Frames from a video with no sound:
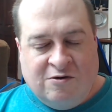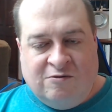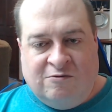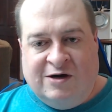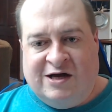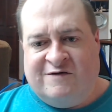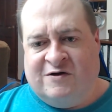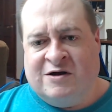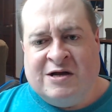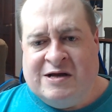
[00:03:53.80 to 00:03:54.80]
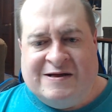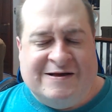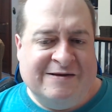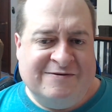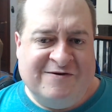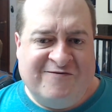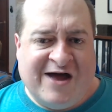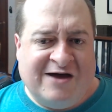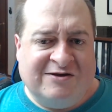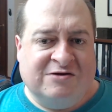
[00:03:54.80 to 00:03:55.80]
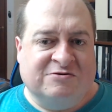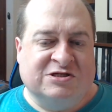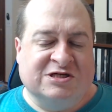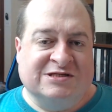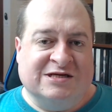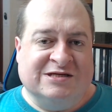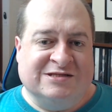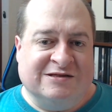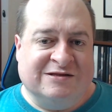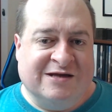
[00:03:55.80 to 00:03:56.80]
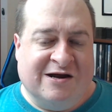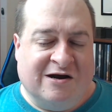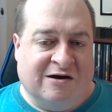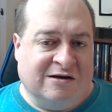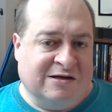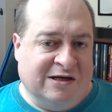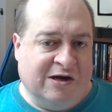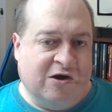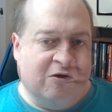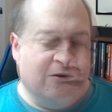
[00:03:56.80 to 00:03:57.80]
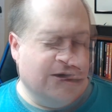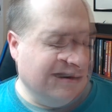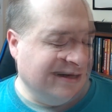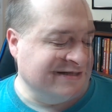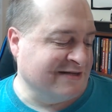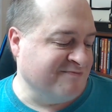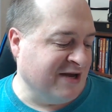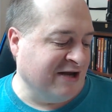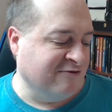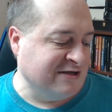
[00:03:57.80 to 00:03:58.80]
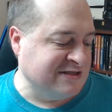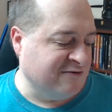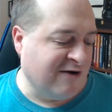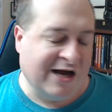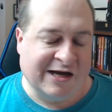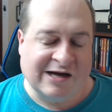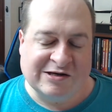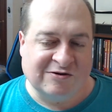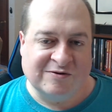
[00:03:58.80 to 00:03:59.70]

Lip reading: whatever. The value just isn't there. That's the main reason why I don't